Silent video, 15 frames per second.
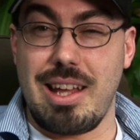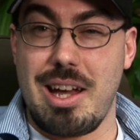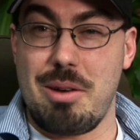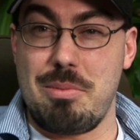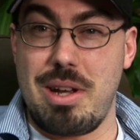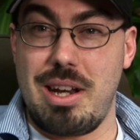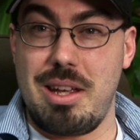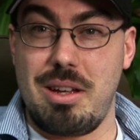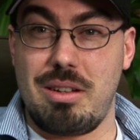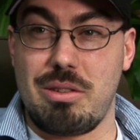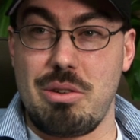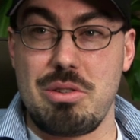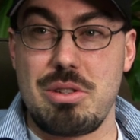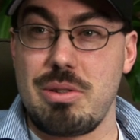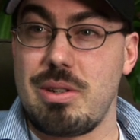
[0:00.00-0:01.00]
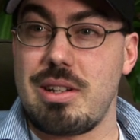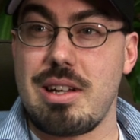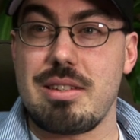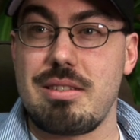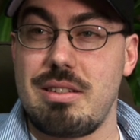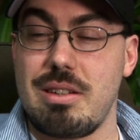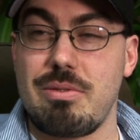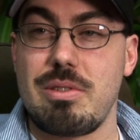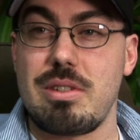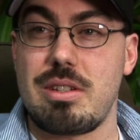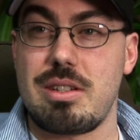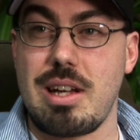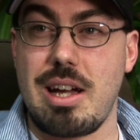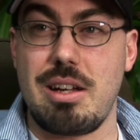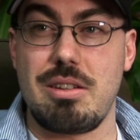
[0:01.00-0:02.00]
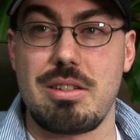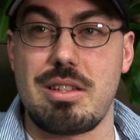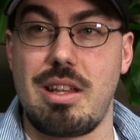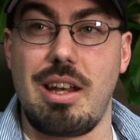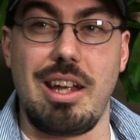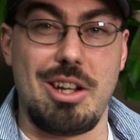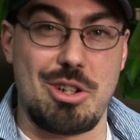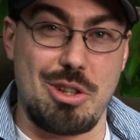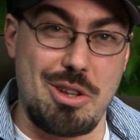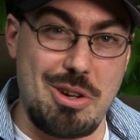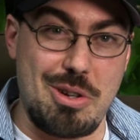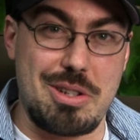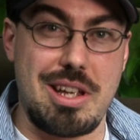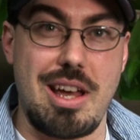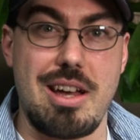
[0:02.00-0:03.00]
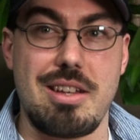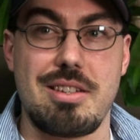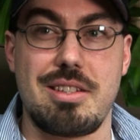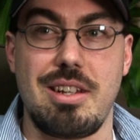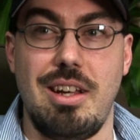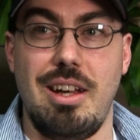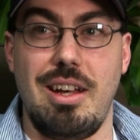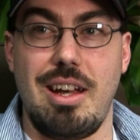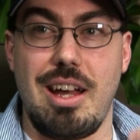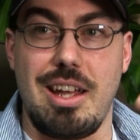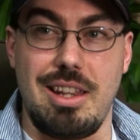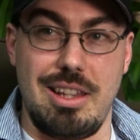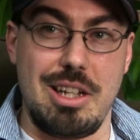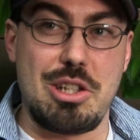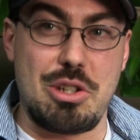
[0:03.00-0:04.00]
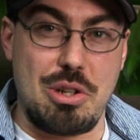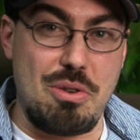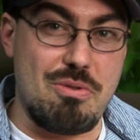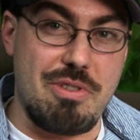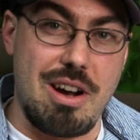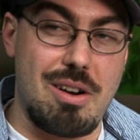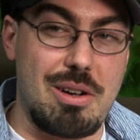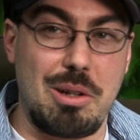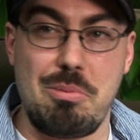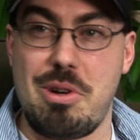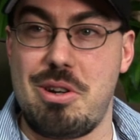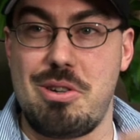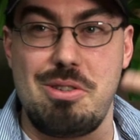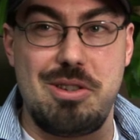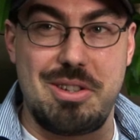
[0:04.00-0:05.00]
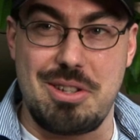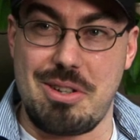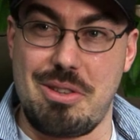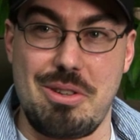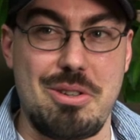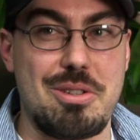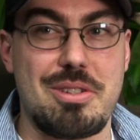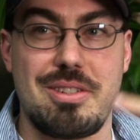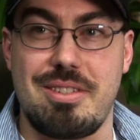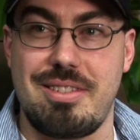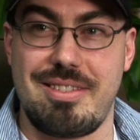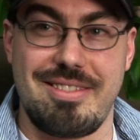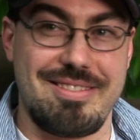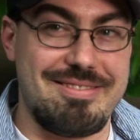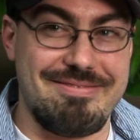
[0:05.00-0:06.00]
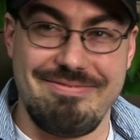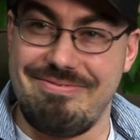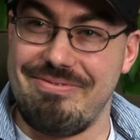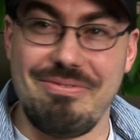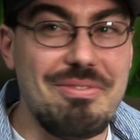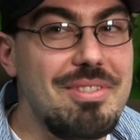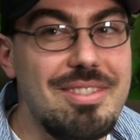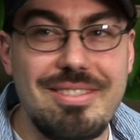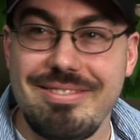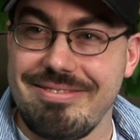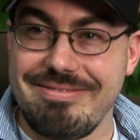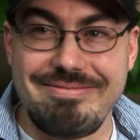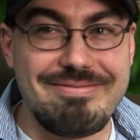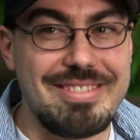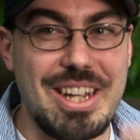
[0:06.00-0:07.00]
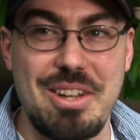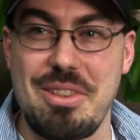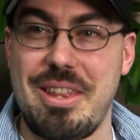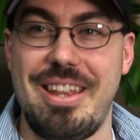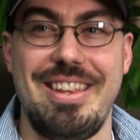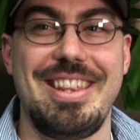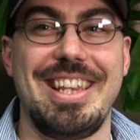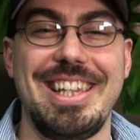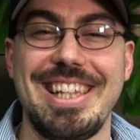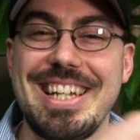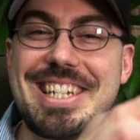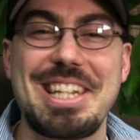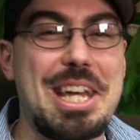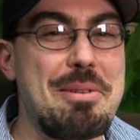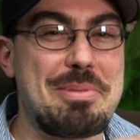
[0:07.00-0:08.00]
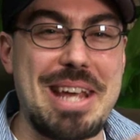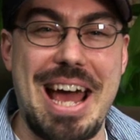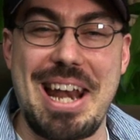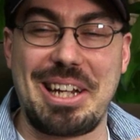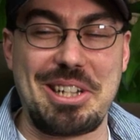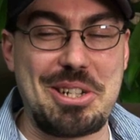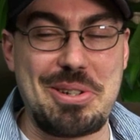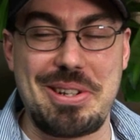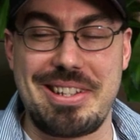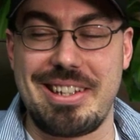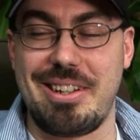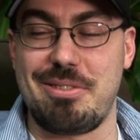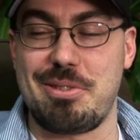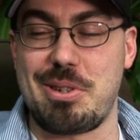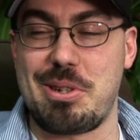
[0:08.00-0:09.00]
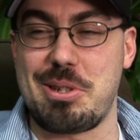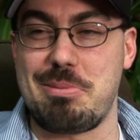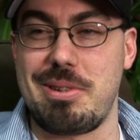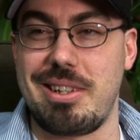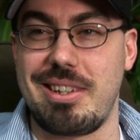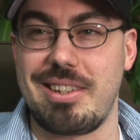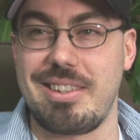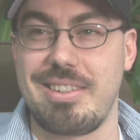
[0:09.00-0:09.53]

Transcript: how many, close to a dozen different styles, and then each of those has at least 2 firing modes, so there's, the list keeps adding to itself, so to speak.